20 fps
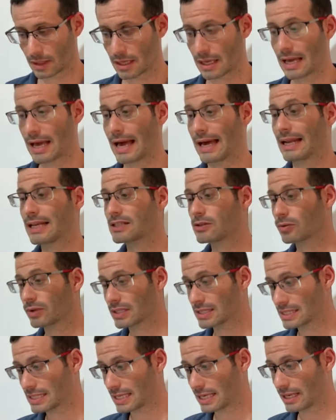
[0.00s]
And as you can
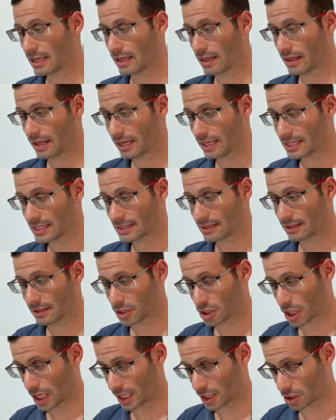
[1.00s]
see, the list
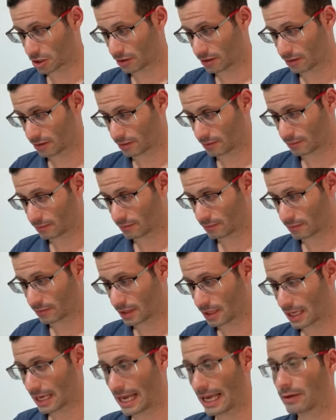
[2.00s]
changed.
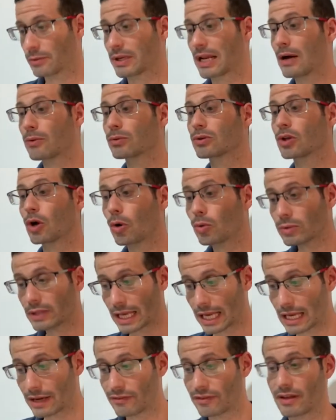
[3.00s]
And we now don't
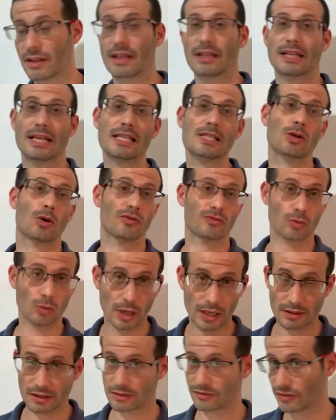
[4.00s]
have the disk of
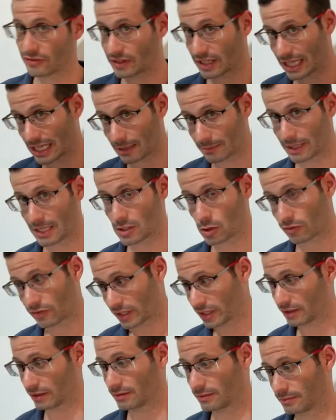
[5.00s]
250 gigabytes over
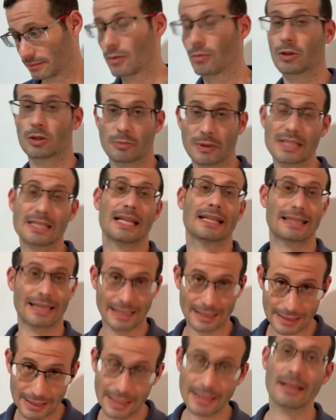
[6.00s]
here, which means that
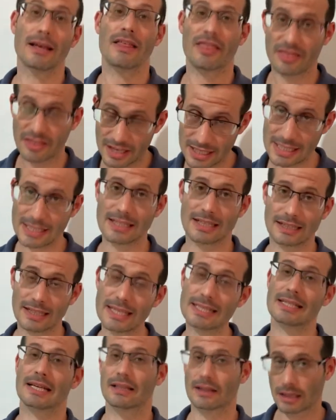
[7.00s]
indeed this is the
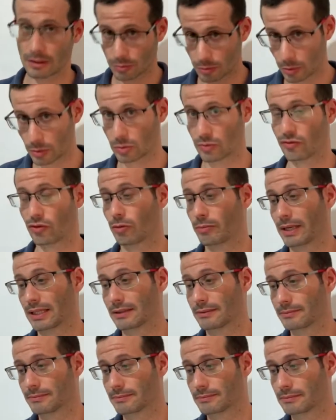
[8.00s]
disk that we want to format.
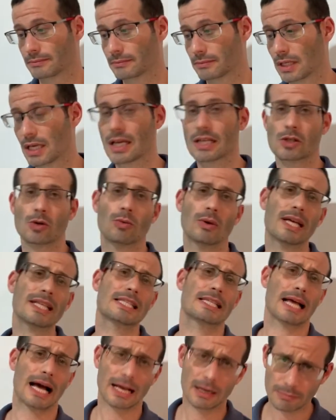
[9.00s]
So let's
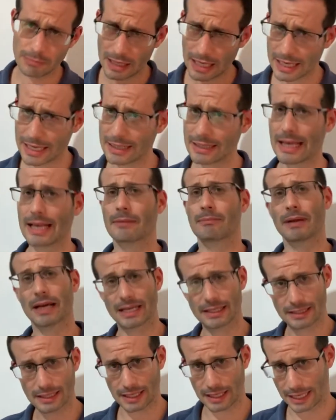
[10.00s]
unplug it and plug it
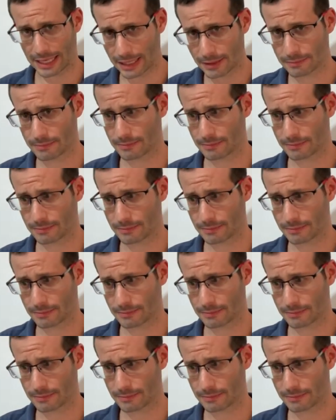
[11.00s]
in again.